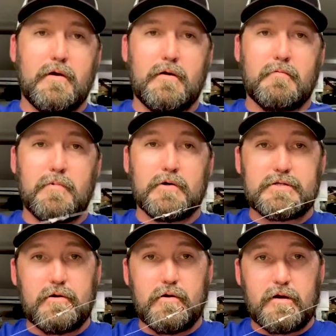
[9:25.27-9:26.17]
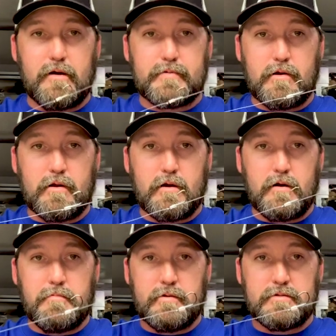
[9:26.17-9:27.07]
And most of your hookups are going to
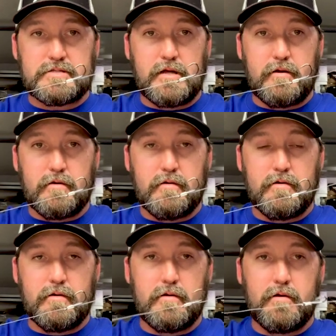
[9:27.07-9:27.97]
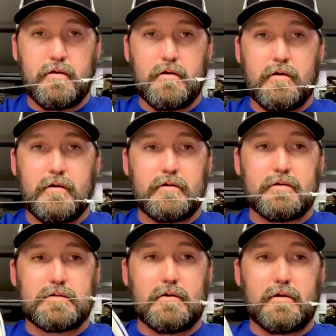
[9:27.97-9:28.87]
come on the stinger.
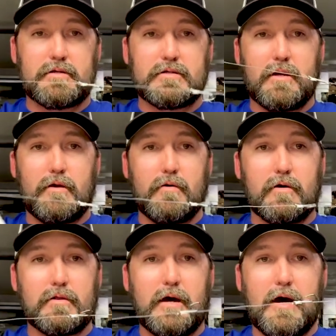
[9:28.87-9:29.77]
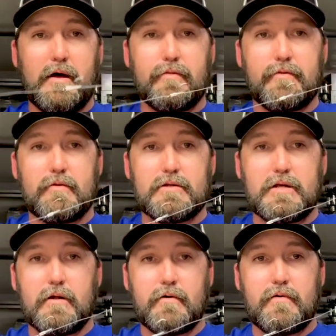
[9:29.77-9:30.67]
So like I say, you hook that through the
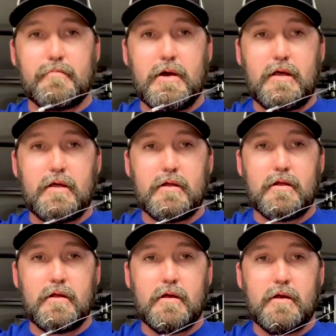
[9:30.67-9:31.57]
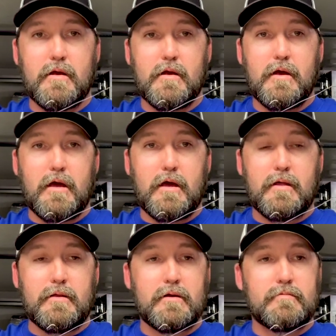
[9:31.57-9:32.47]
tail of your bait
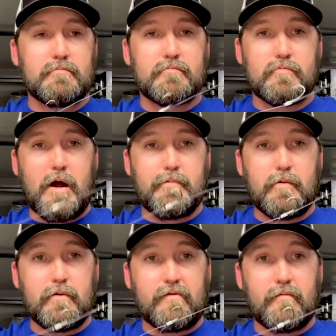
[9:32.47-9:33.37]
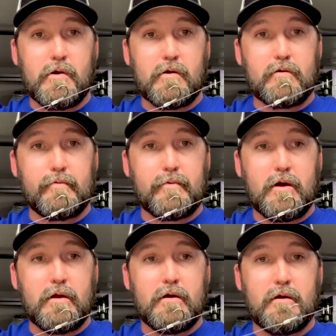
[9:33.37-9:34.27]
and then wrap it with some miracle
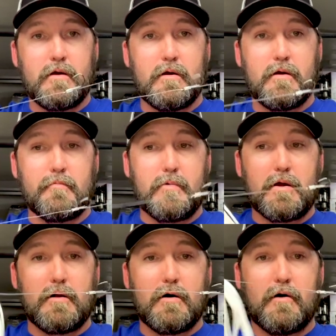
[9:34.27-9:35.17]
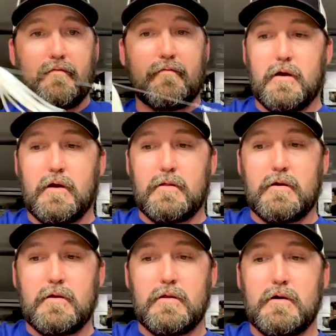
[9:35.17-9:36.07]
thread, break it off, and
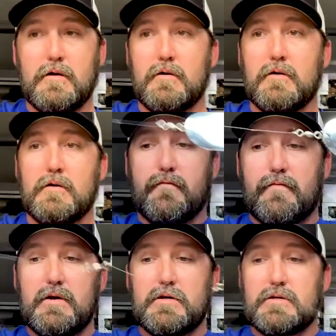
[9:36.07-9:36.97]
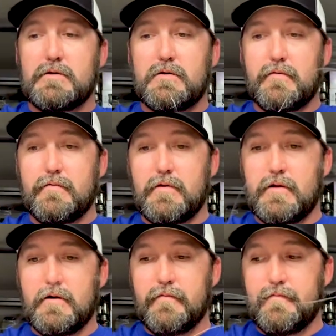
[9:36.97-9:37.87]
then fish, you
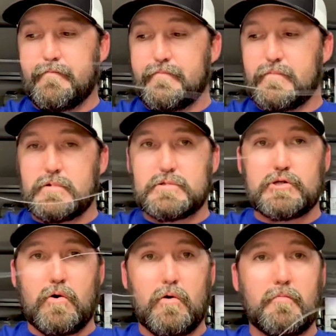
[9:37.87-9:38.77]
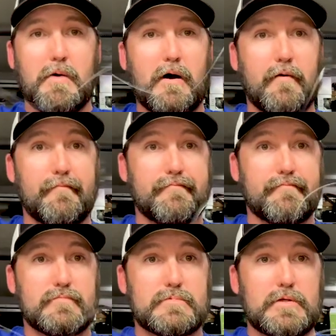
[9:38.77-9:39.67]
know. Troll about
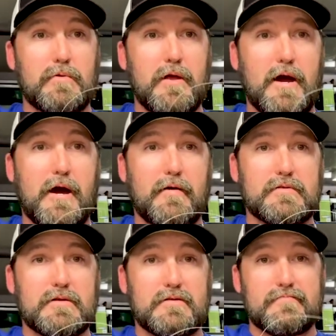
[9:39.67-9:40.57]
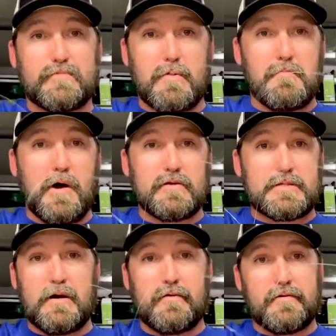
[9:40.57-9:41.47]
2.5 to 3 miles
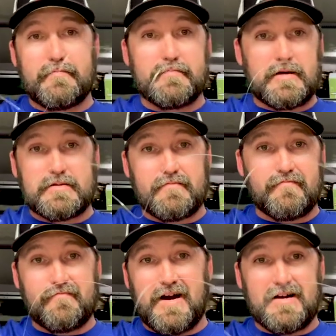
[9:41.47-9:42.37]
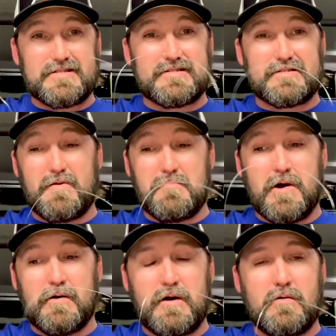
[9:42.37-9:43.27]
an hour at the fastest, 3
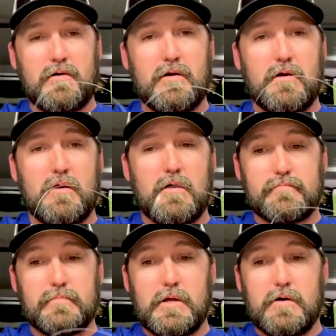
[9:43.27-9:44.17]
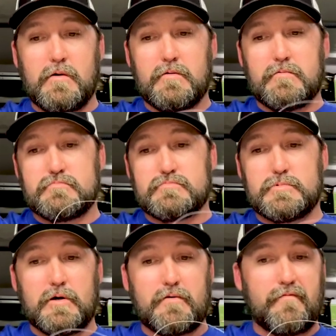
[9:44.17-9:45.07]
mile an hour, you know, and
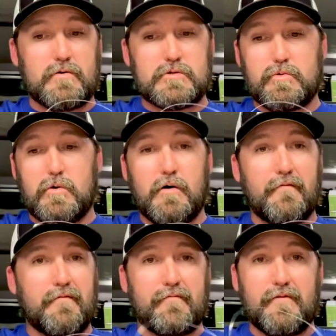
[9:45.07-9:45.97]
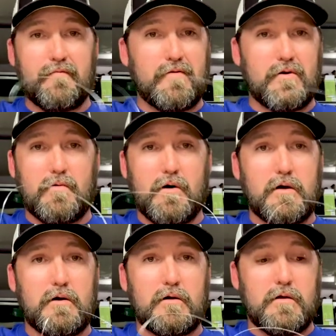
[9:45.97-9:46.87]
look for 12, 15 foot of
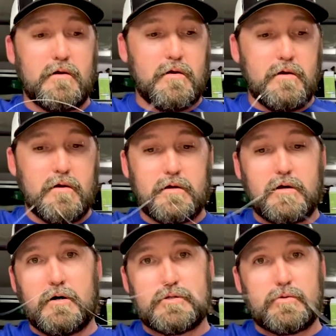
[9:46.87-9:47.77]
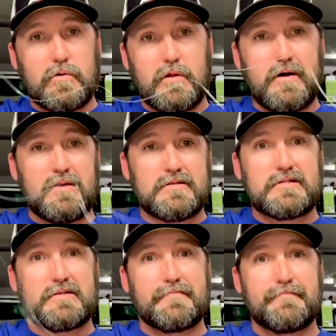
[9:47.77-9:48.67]
water, contour
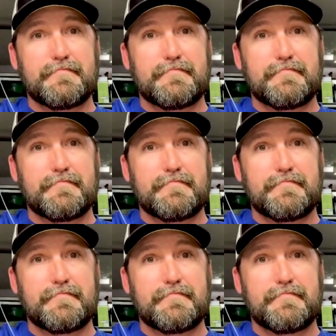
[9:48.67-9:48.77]
lines,